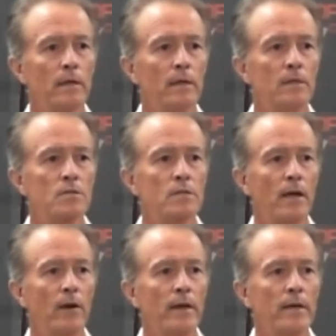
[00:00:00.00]
Is
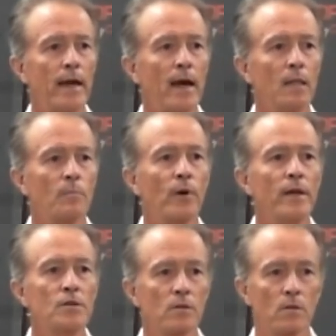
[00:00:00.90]
there a
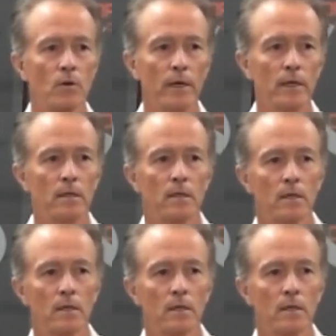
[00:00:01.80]
calibration grid?